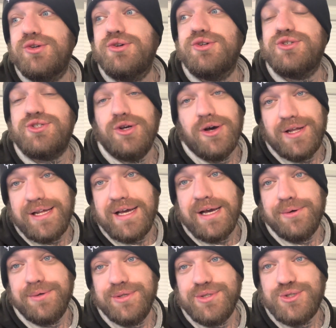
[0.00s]
sorting it
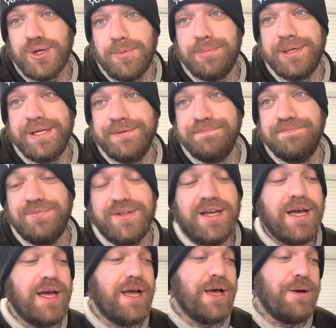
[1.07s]
out and chopping it.
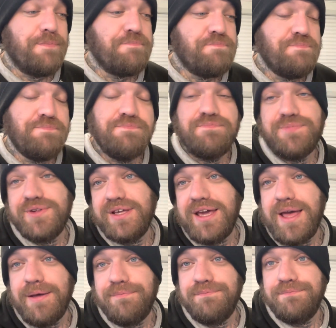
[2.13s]
So
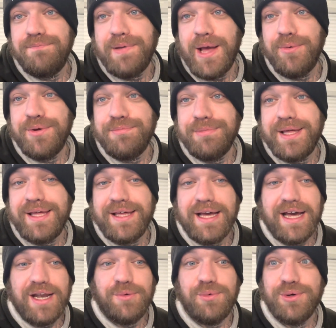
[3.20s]
yeah, bear with me
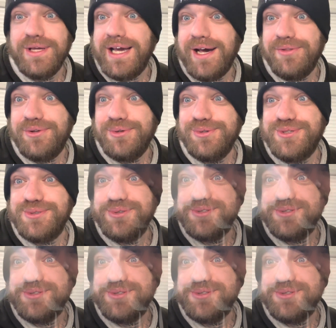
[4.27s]
and we'll get out the new tools.